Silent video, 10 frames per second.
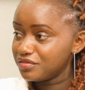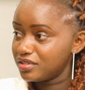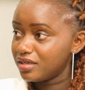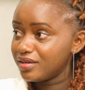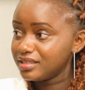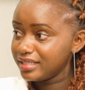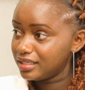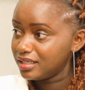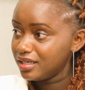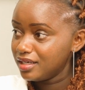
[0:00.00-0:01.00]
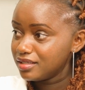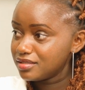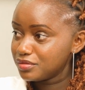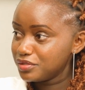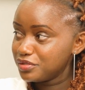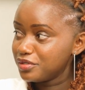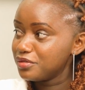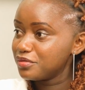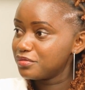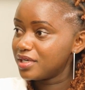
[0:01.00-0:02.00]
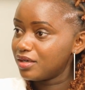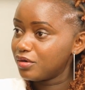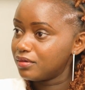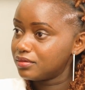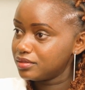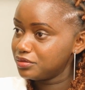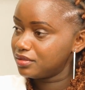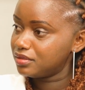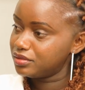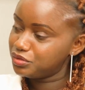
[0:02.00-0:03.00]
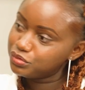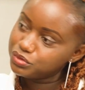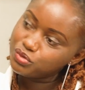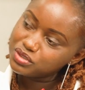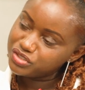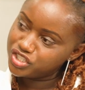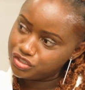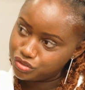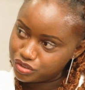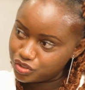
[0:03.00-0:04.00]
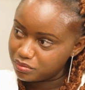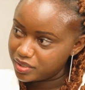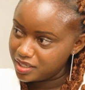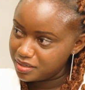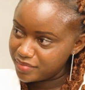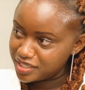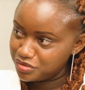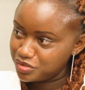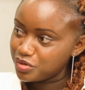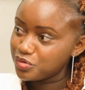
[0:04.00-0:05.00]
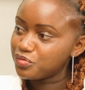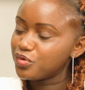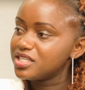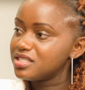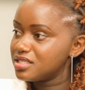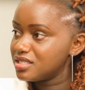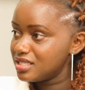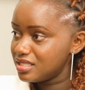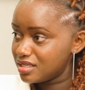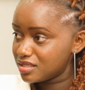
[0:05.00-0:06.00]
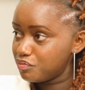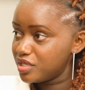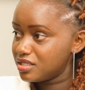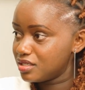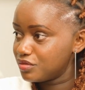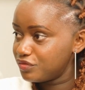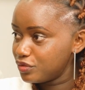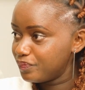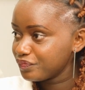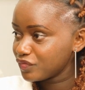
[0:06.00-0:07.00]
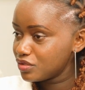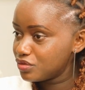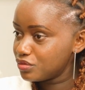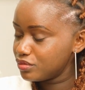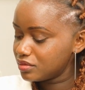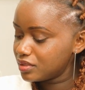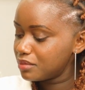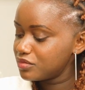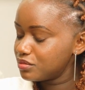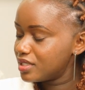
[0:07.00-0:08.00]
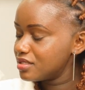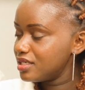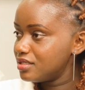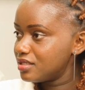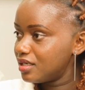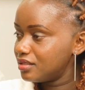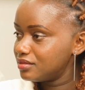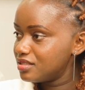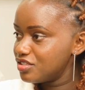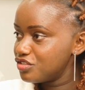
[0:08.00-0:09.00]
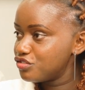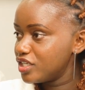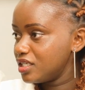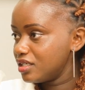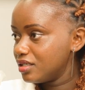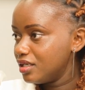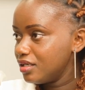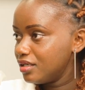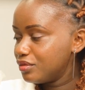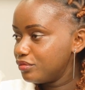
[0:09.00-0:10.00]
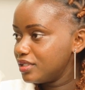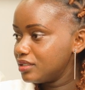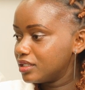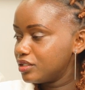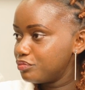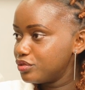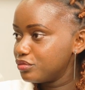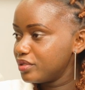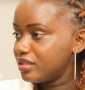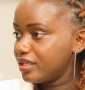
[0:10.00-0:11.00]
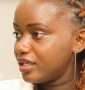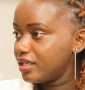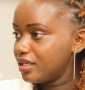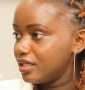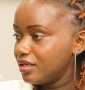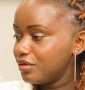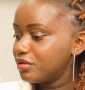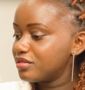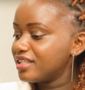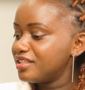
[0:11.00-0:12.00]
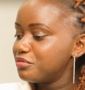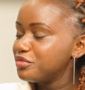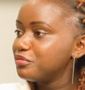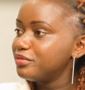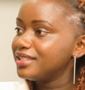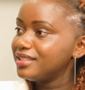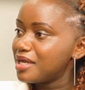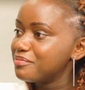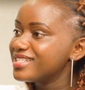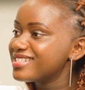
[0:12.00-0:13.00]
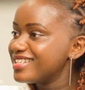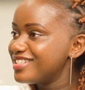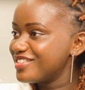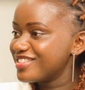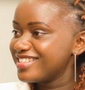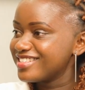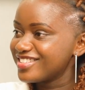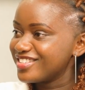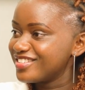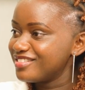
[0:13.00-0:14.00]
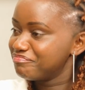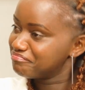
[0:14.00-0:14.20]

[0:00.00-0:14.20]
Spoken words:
every now and then. So you don't know or you would want to change your job, but you don't know what is expected of you. So you'll come to us and this training will keep you with the, or rather we will upgrade your skills or